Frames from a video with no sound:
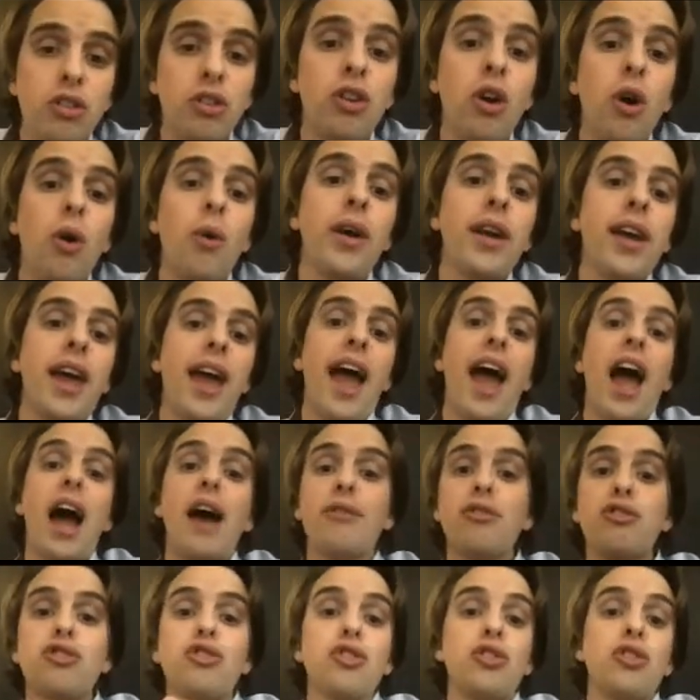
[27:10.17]
going
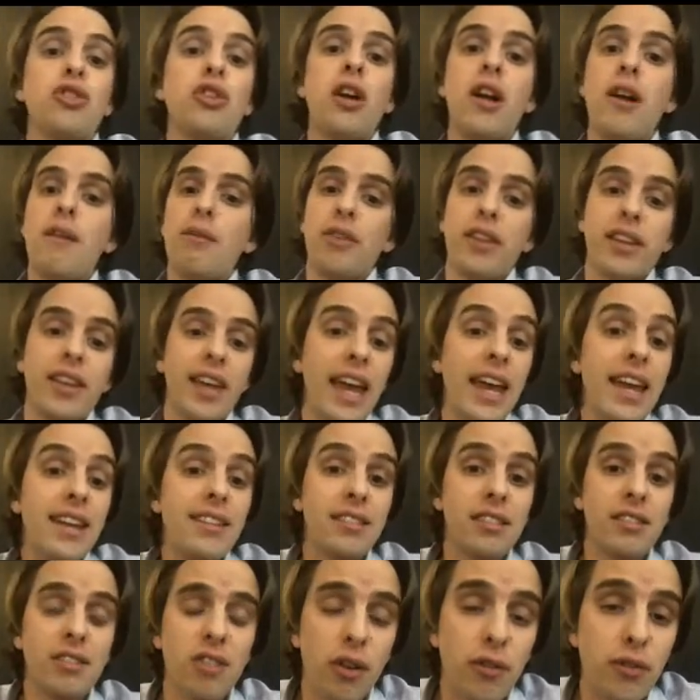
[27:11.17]
after the
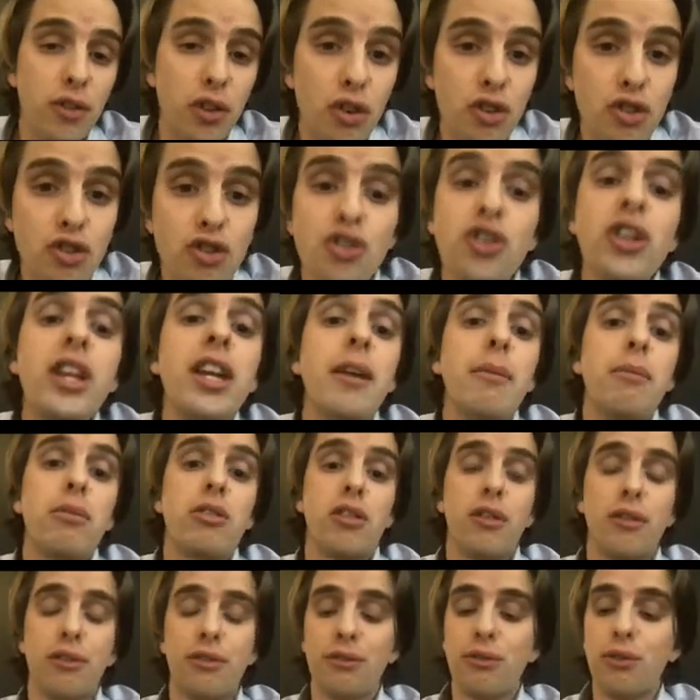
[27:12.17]
cases of your dreams,
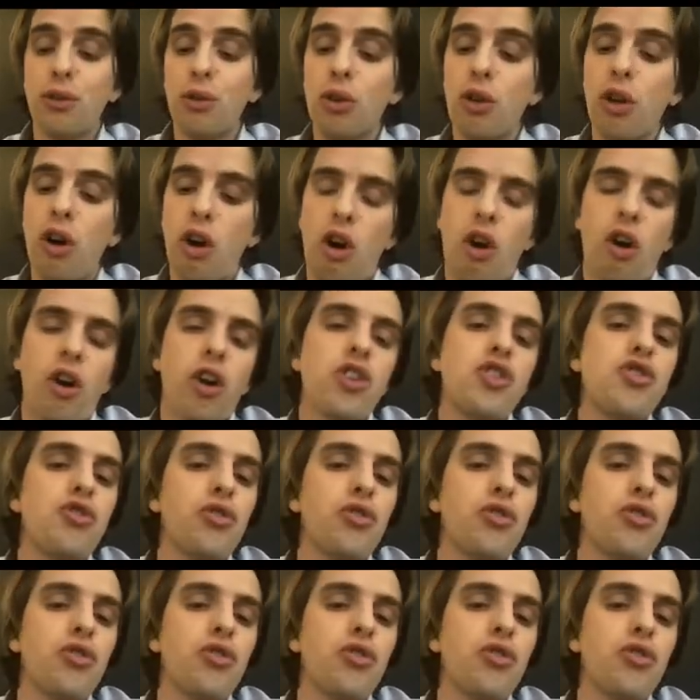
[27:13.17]
the full arch